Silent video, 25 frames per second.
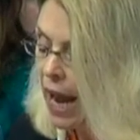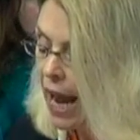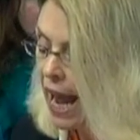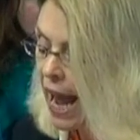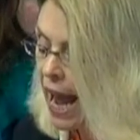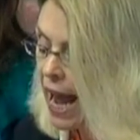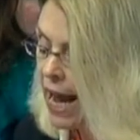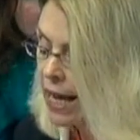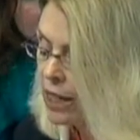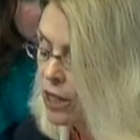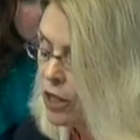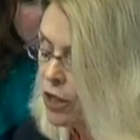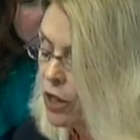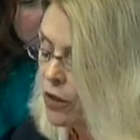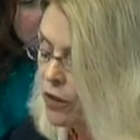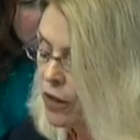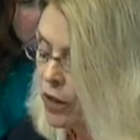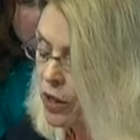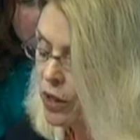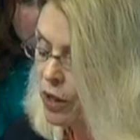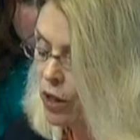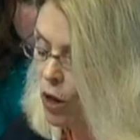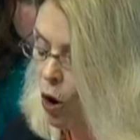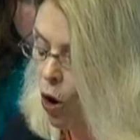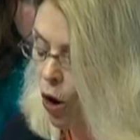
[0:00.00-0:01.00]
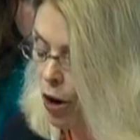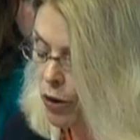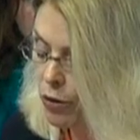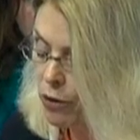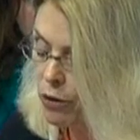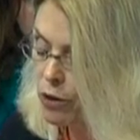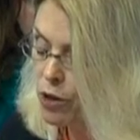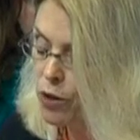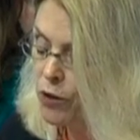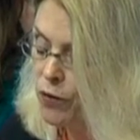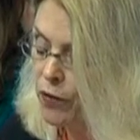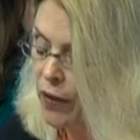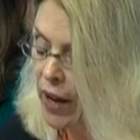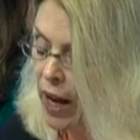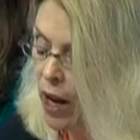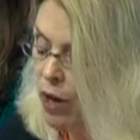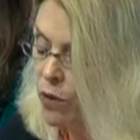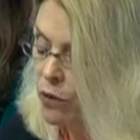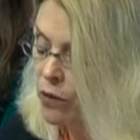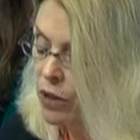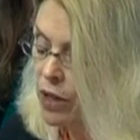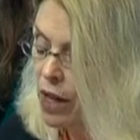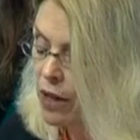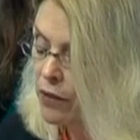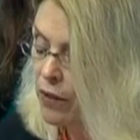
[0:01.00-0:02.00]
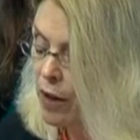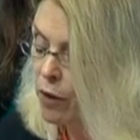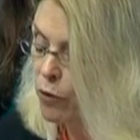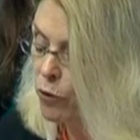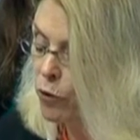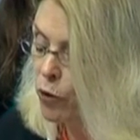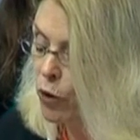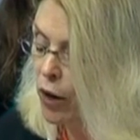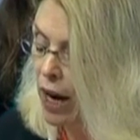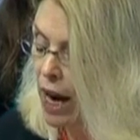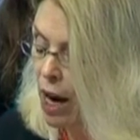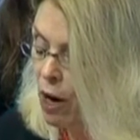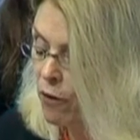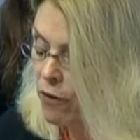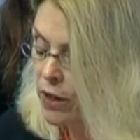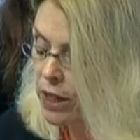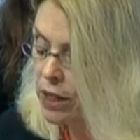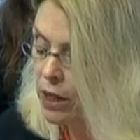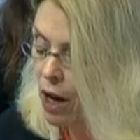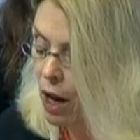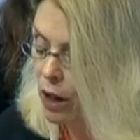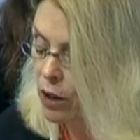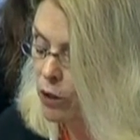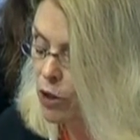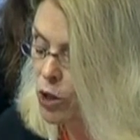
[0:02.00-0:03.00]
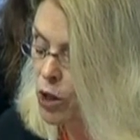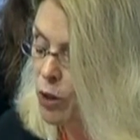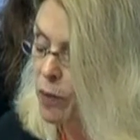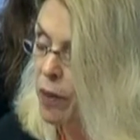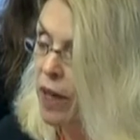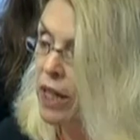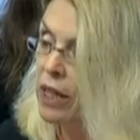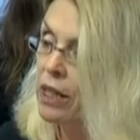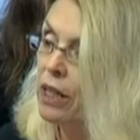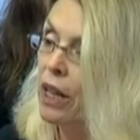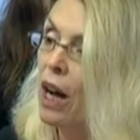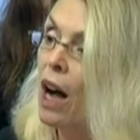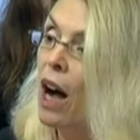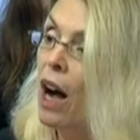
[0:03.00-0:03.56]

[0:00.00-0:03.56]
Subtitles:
And the authors found that for every dollar spent,